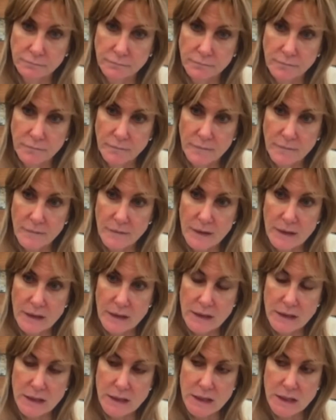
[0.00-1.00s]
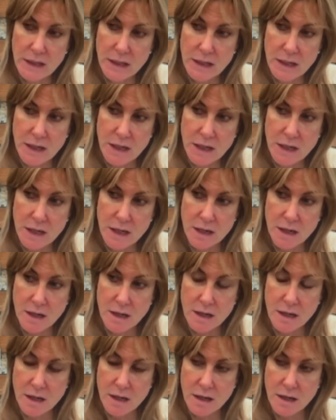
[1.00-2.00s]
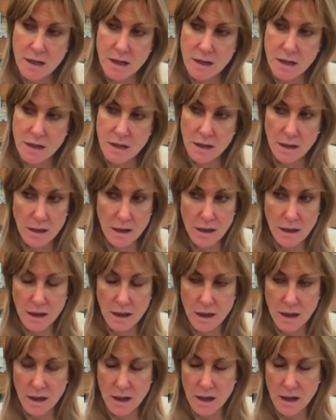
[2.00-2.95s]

(silence)